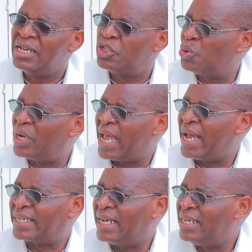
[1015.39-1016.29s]
should
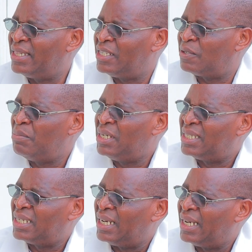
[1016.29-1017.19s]
I attend this
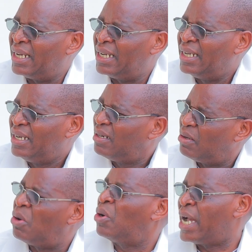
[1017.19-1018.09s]
meeting
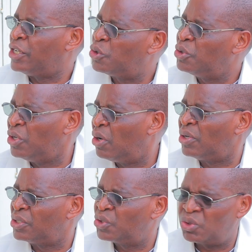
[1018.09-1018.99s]
or I should not?